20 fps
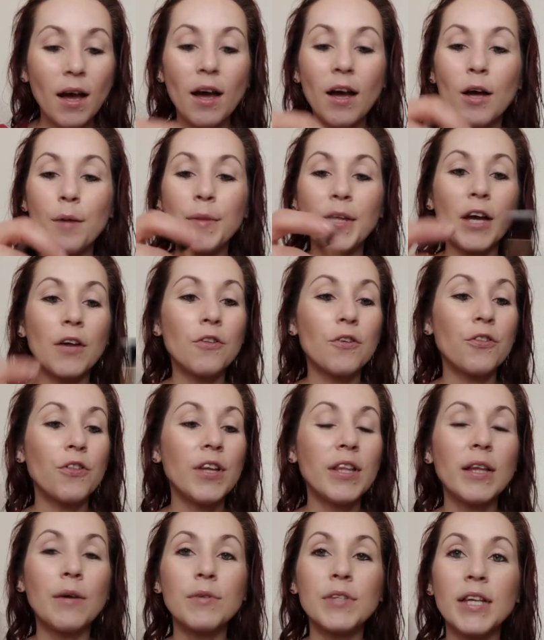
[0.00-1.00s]
Um, the other
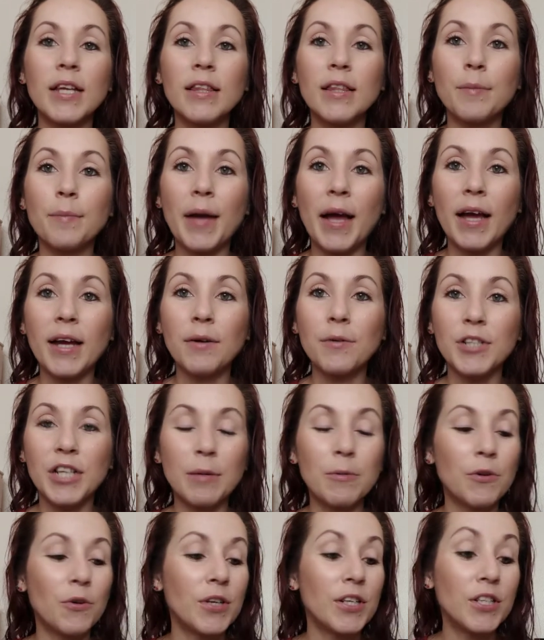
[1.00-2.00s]
thing that was in the bag, which
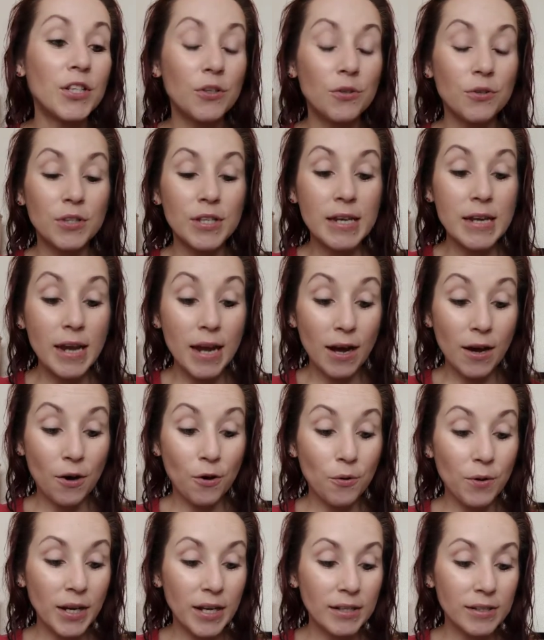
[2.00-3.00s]
I'm going to use
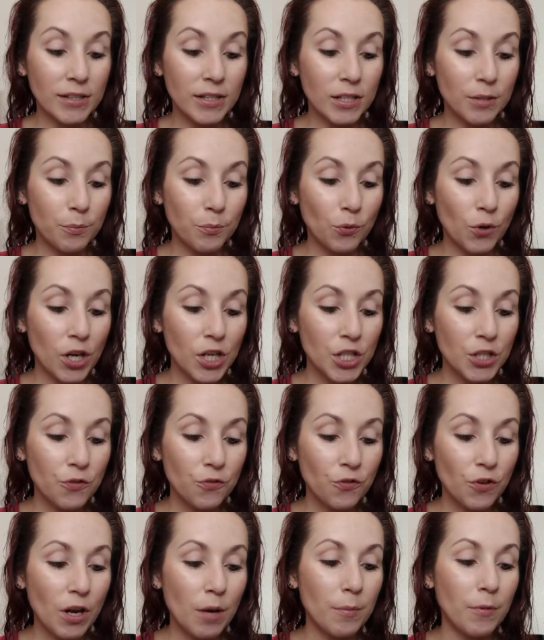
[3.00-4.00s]
now, is this brush
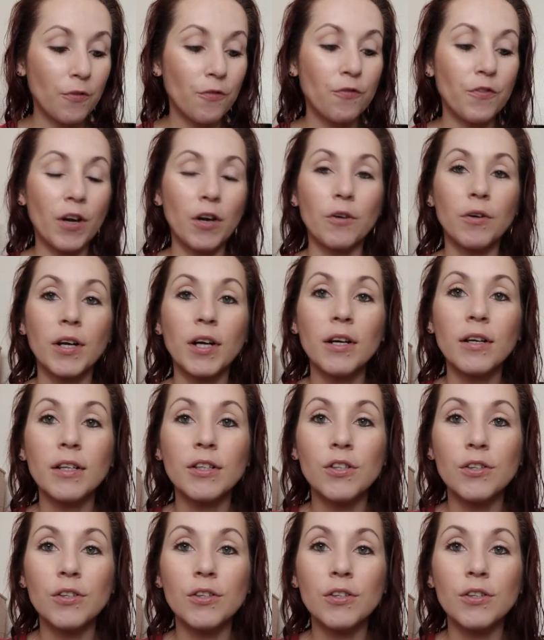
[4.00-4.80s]
from Farrah.